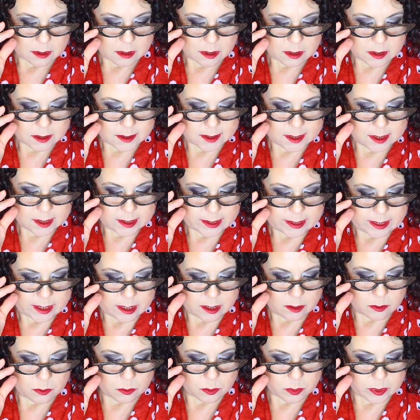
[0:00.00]

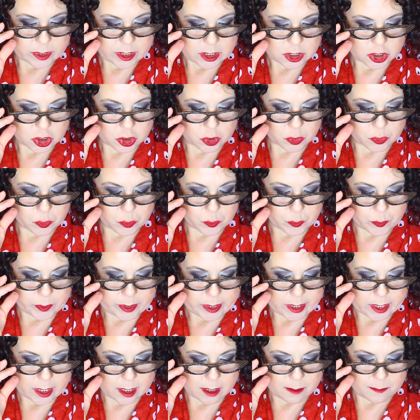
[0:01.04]
azulene rich
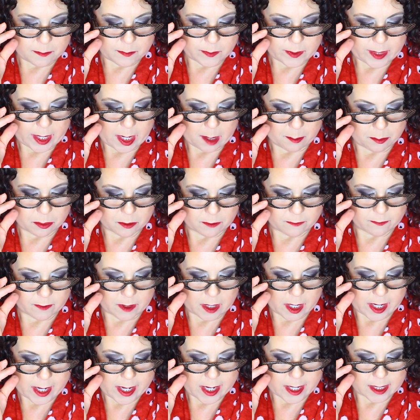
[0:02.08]
cream that
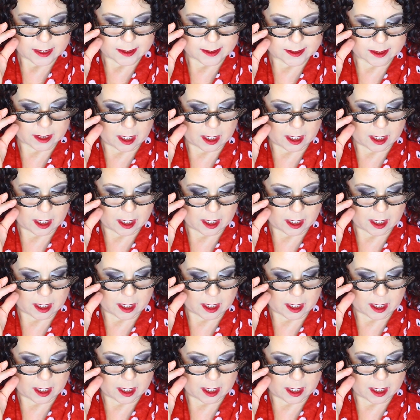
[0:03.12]
provides